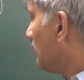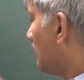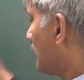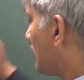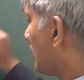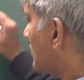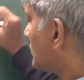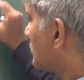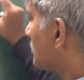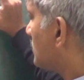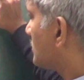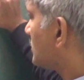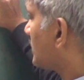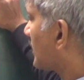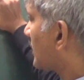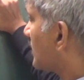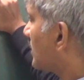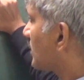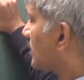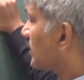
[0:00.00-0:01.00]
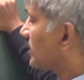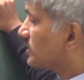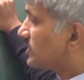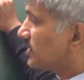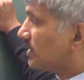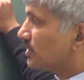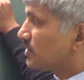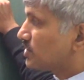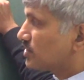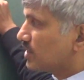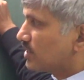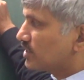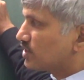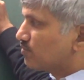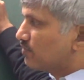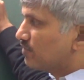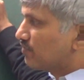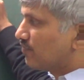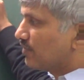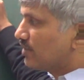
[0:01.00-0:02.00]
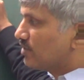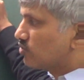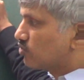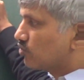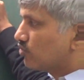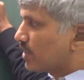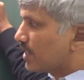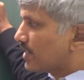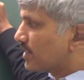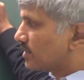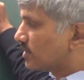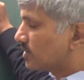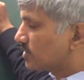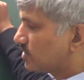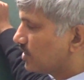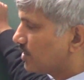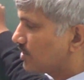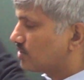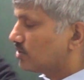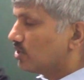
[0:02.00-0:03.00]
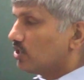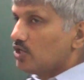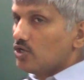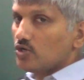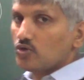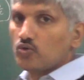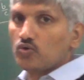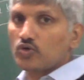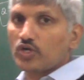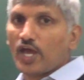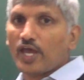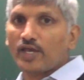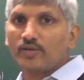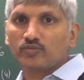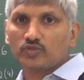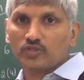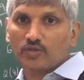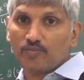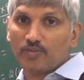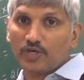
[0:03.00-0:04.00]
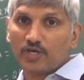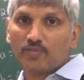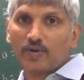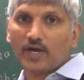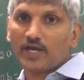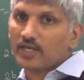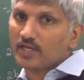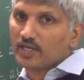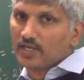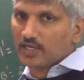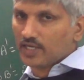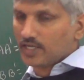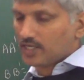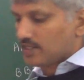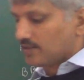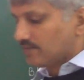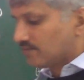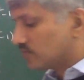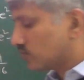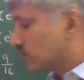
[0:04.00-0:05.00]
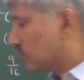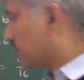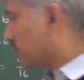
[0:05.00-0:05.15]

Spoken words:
whereas in the second case the distance between two directresses 2 times B by E. So